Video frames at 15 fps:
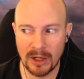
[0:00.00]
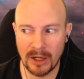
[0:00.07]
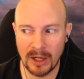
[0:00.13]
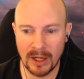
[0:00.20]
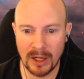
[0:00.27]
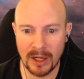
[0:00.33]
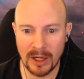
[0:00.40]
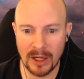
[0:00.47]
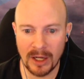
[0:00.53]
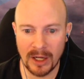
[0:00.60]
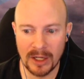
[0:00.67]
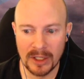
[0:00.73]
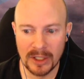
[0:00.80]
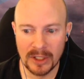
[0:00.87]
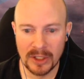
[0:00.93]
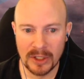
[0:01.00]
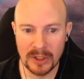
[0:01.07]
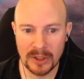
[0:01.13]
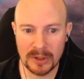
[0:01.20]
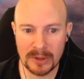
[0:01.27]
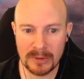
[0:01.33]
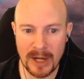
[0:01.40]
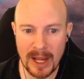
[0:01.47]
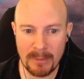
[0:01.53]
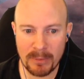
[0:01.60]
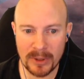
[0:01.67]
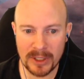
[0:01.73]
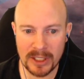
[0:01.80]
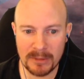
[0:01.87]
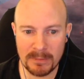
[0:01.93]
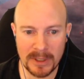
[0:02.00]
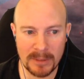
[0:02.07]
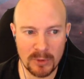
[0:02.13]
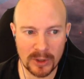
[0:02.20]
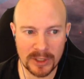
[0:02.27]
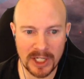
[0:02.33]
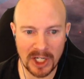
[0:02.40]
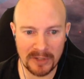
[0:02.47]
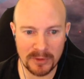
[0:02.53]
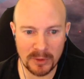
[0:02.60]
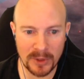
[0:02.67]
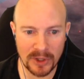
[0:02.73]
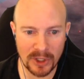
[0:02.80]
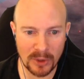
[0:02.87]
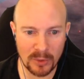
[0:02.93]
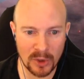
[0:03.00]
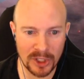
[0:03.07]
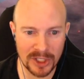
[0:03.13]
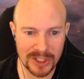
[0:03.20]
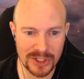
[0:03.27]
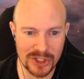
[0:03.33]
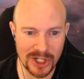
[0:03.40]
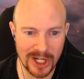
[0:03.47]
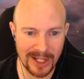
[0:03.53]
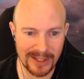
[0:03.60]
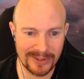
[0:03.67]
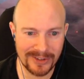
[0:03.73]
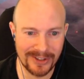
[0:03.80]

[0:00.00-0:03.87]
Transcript: Uh, crap. We need to be more careful with our warning shots.